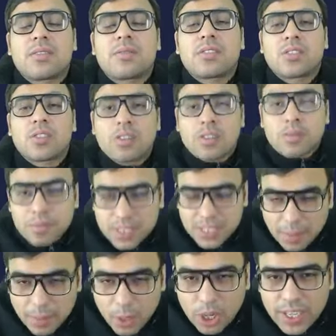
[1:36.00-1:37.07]
so
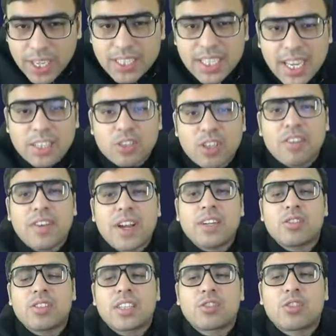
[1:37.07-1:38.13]
some lawyers actually went
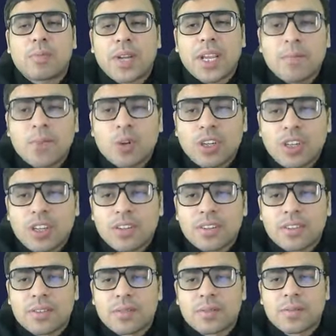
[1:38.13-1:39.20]
to the Supreme Court,
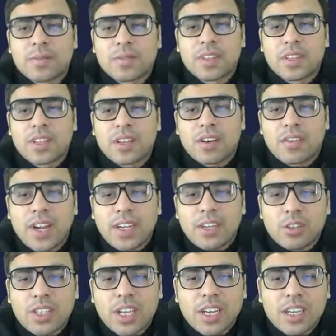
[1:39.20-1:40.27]
went to
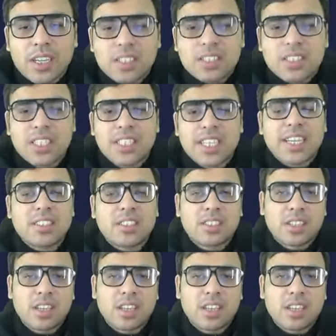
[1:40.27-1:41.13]
the CJI's